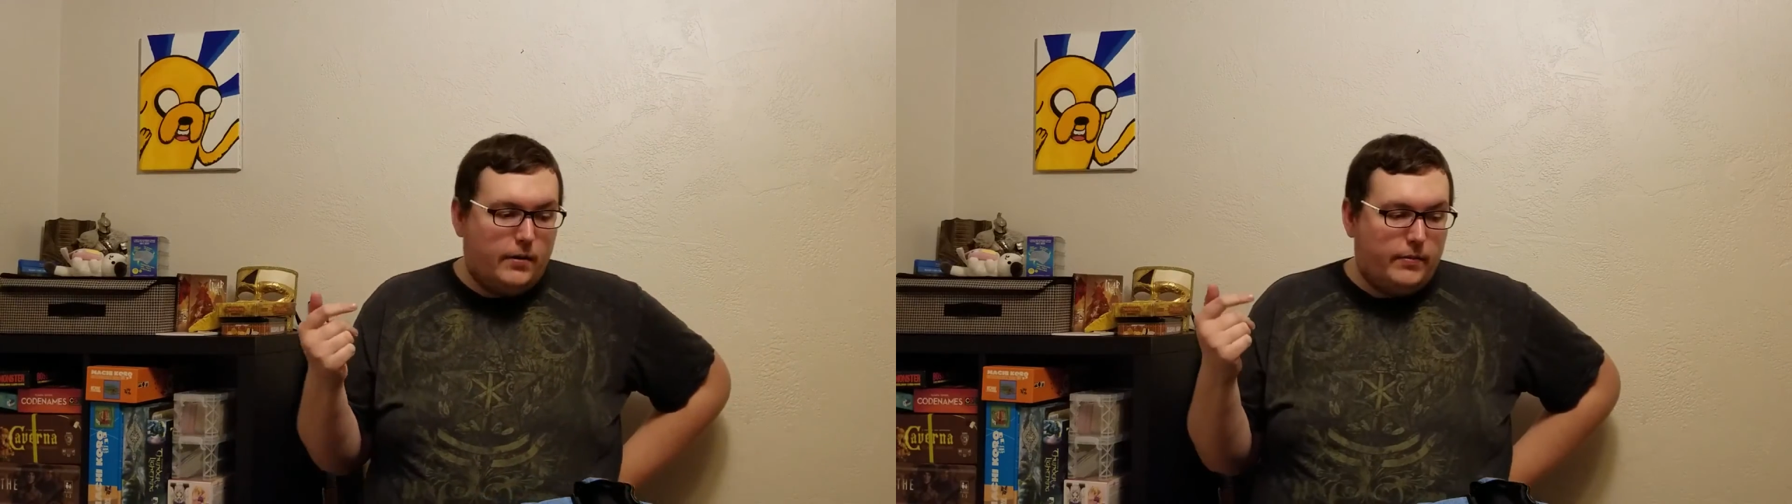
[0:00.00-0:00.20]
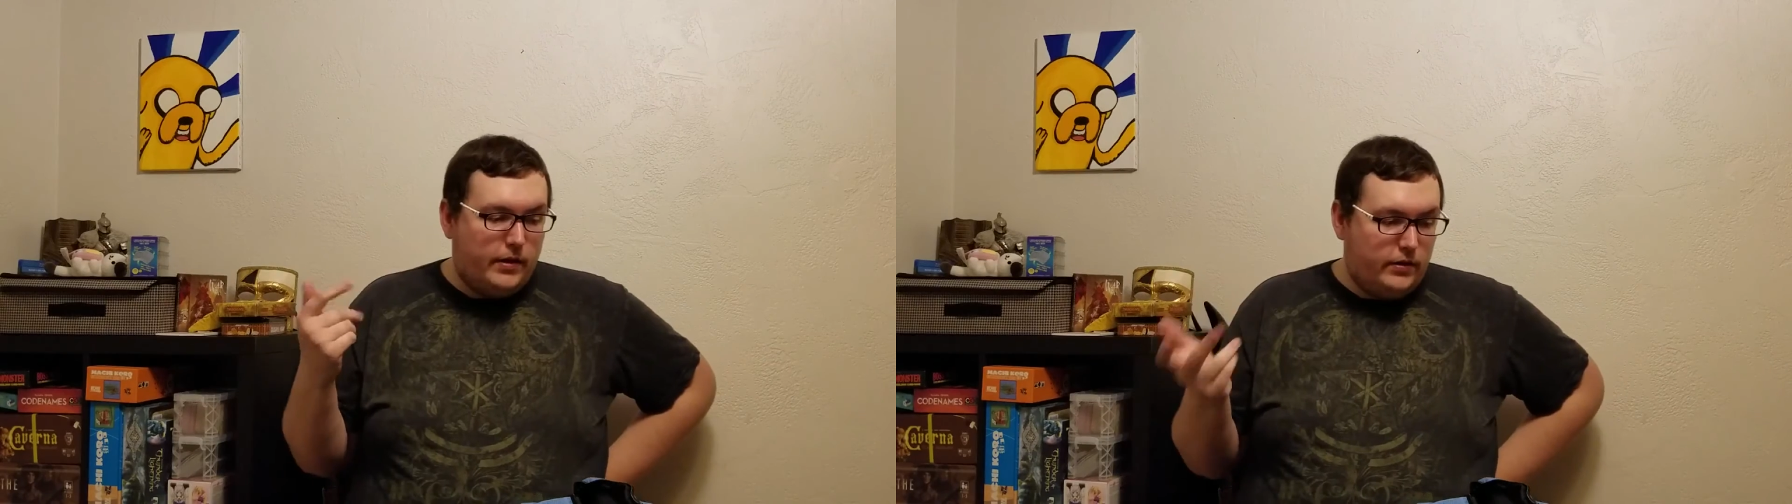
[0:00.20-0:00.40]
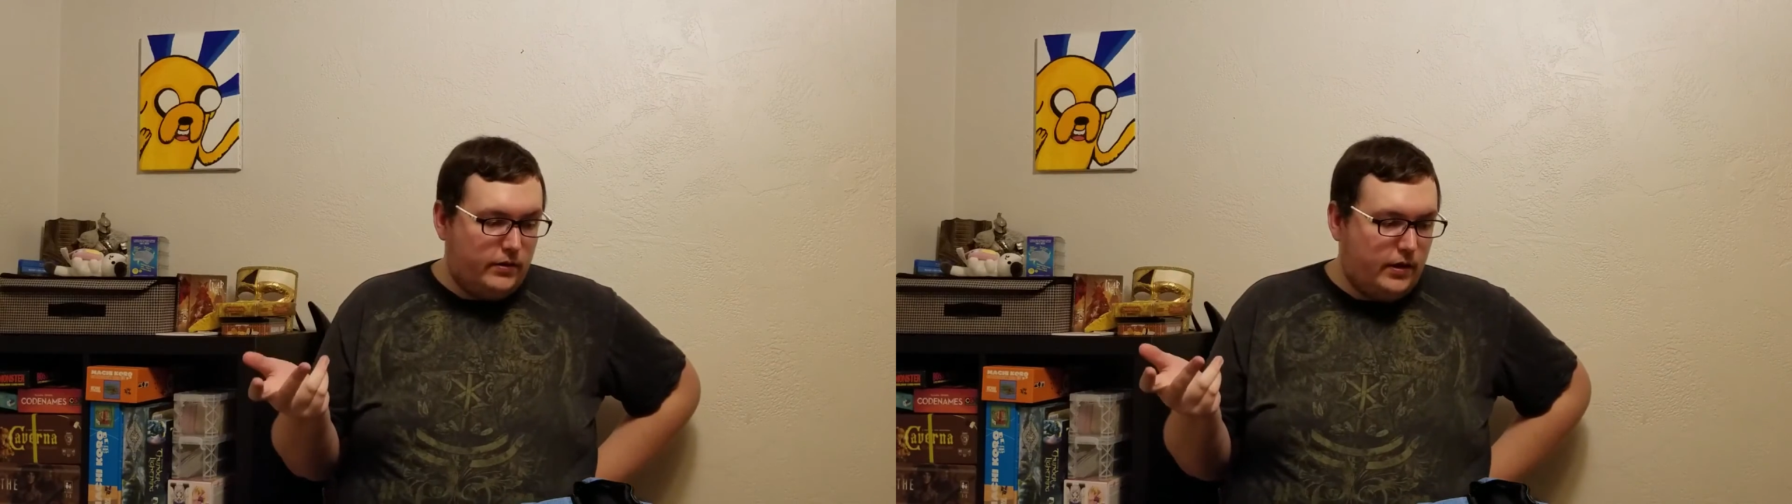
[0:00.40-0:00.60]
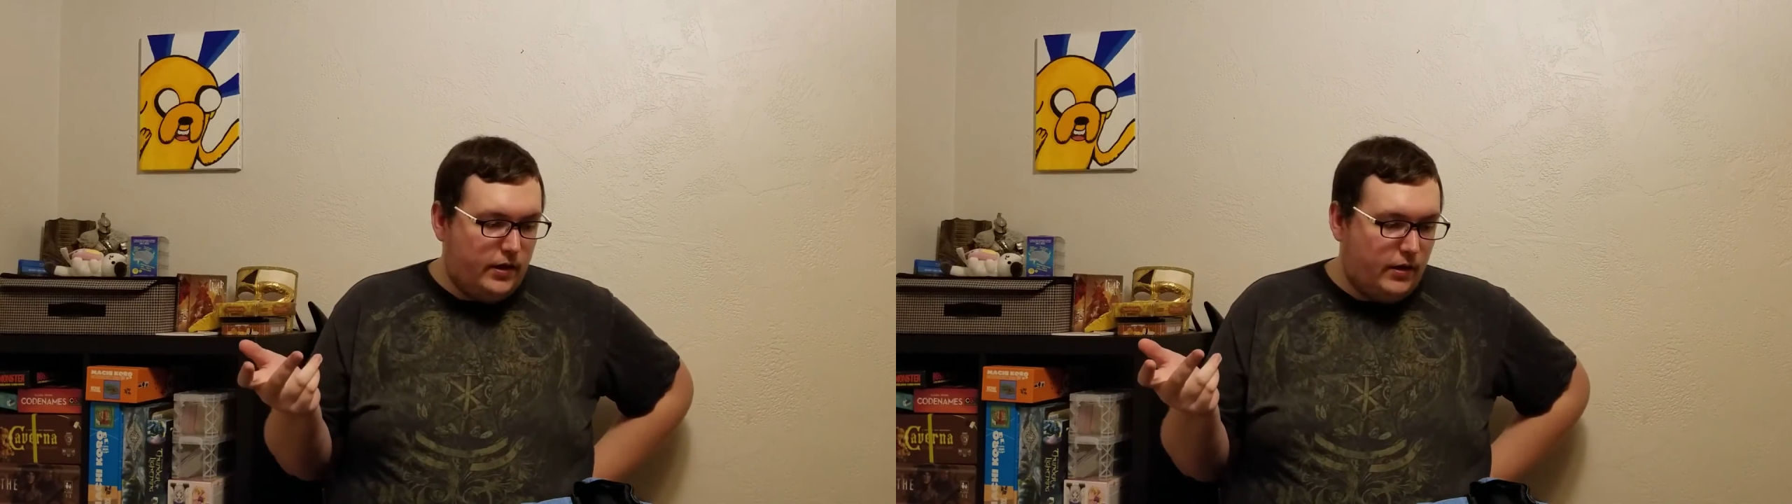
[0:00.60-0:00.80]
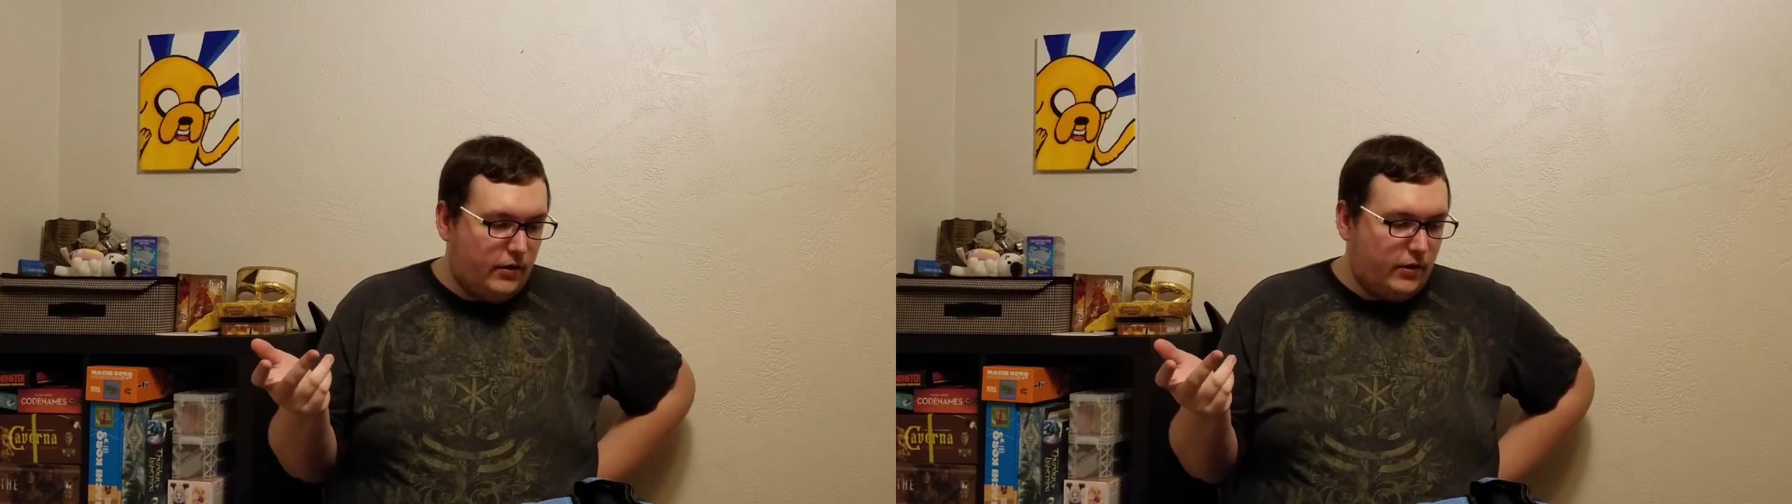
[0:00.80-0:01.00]

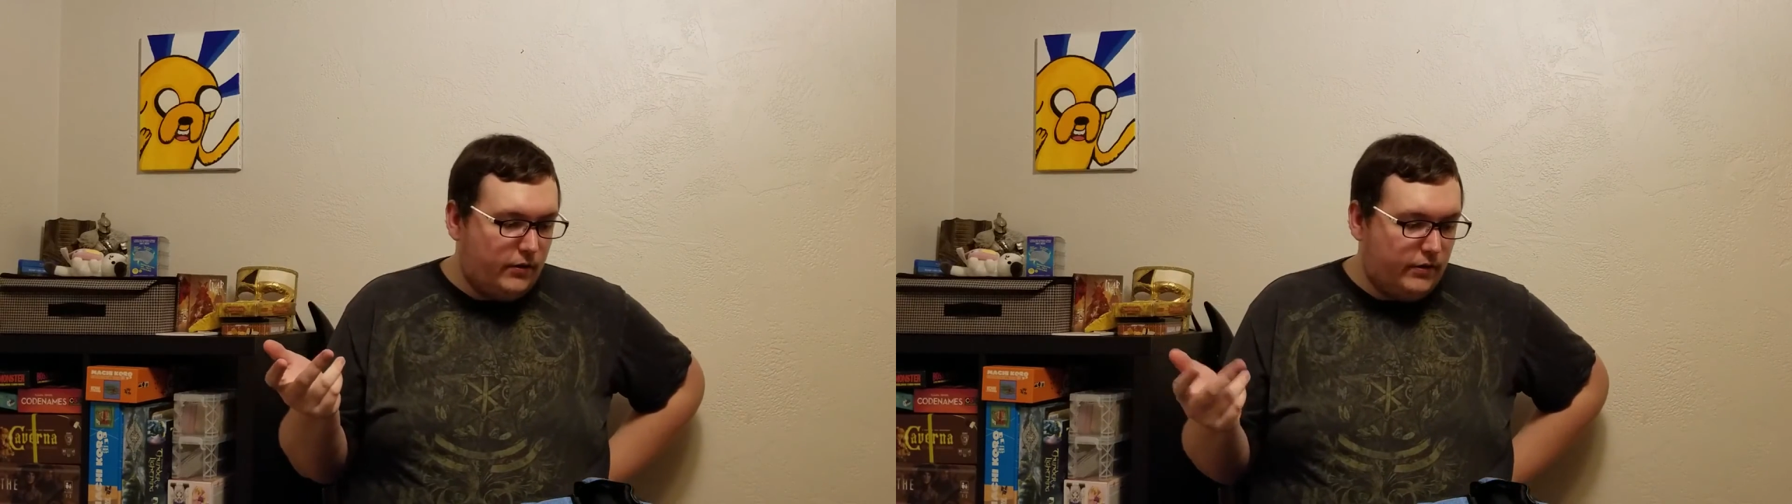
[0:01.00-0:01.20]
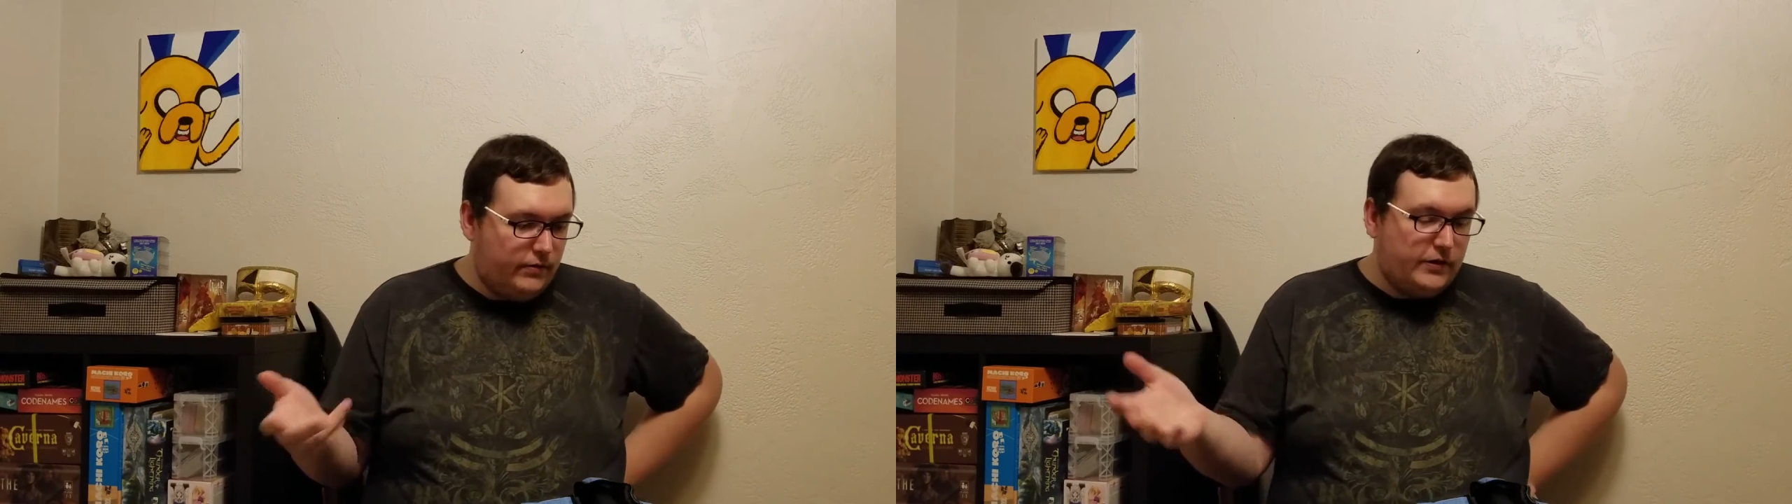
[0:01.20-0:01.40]
They